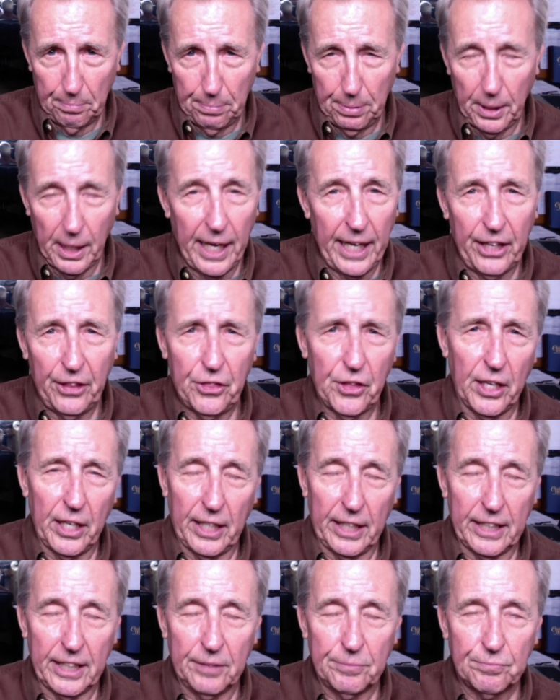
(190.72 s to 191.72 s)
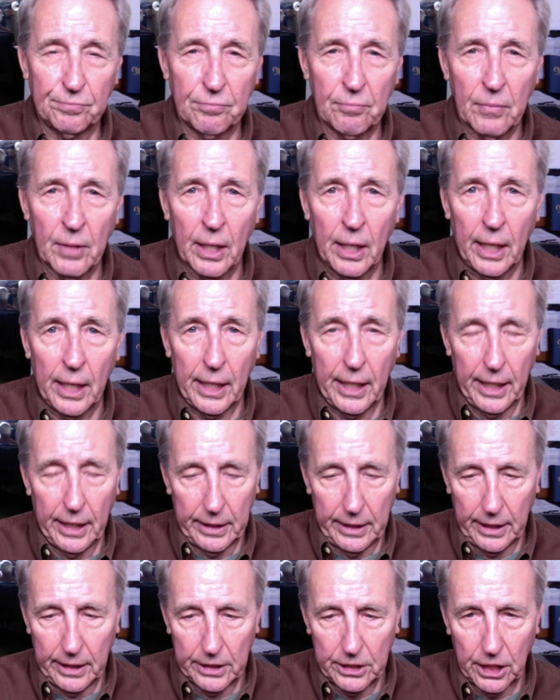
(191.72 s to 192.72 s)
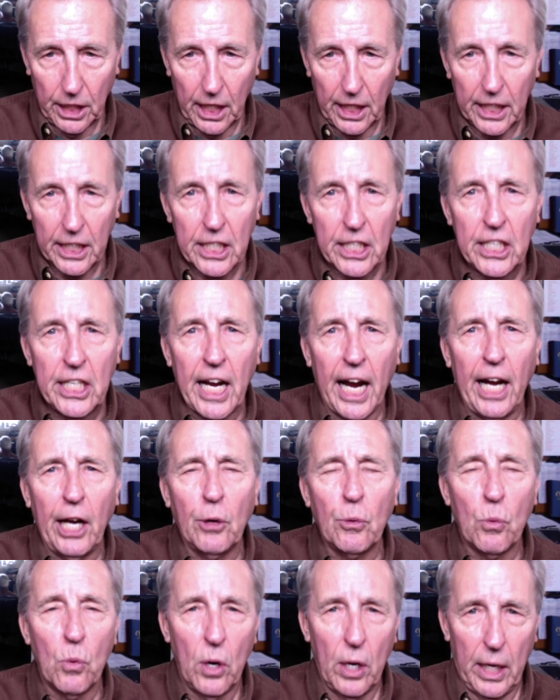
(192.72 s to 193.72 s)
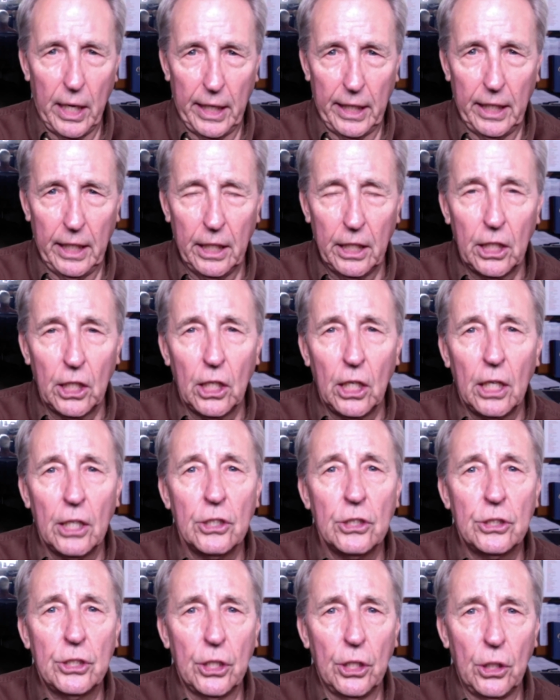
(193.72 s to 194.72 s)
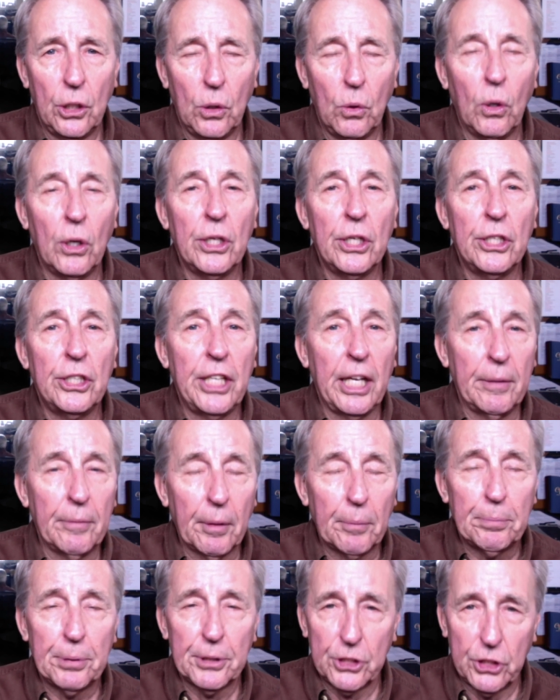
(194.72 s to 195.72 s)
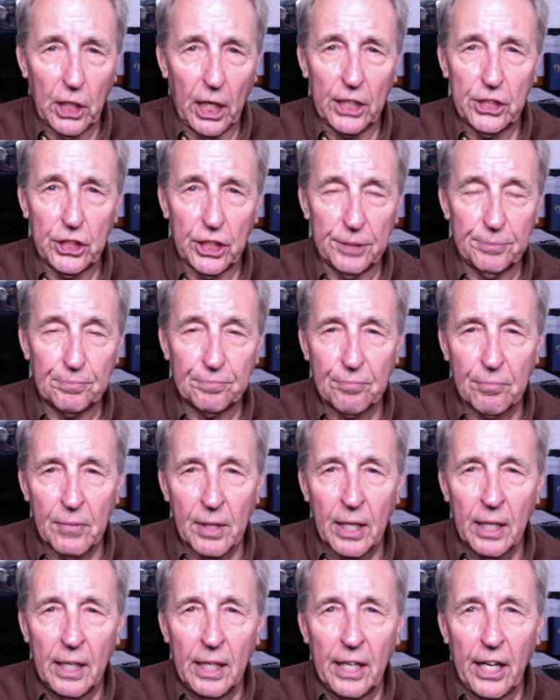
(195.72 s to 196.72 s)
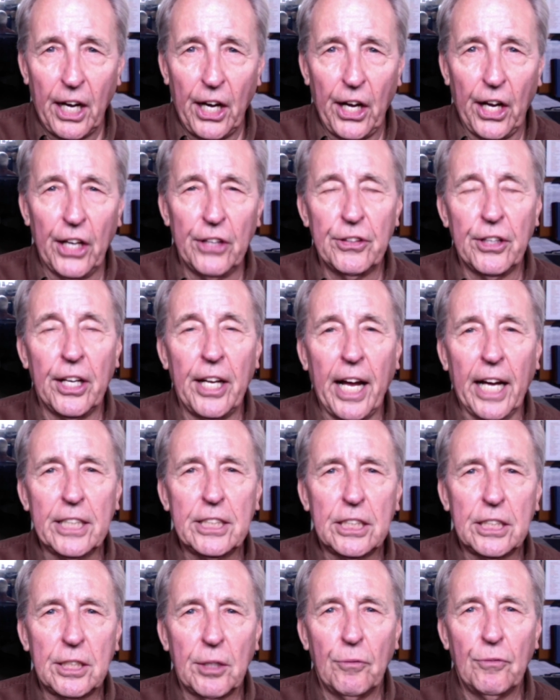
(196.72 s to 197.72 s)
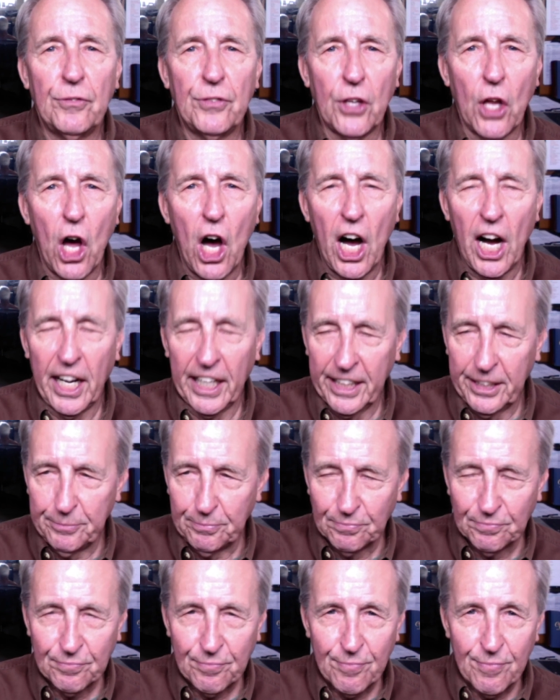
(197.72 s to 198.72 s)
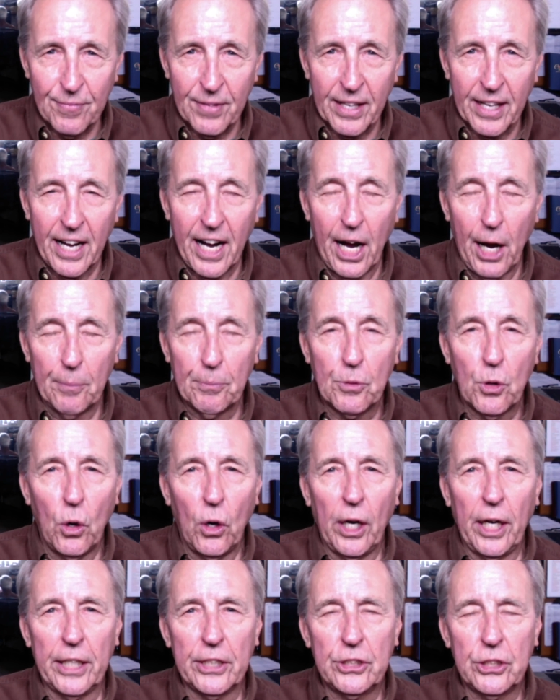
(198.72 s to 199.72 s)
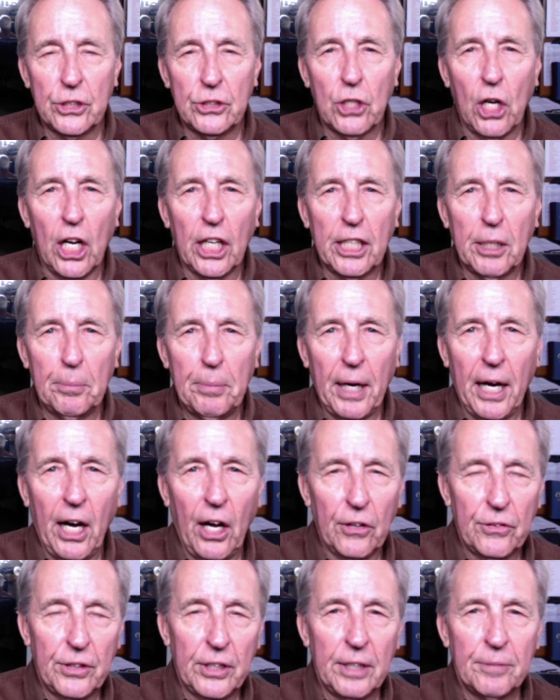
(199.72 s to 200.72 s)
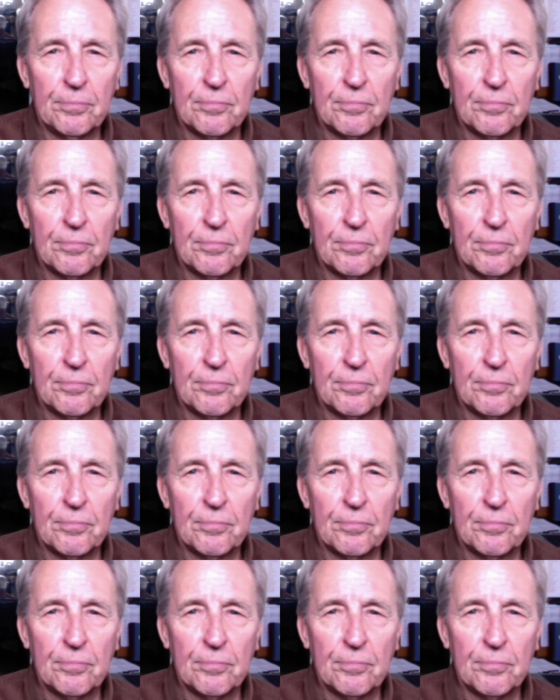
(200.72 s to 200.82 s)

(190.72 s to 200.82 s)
plaything. It is a gateway to demon possession. Uh, in the next vlog, I'm going to talk about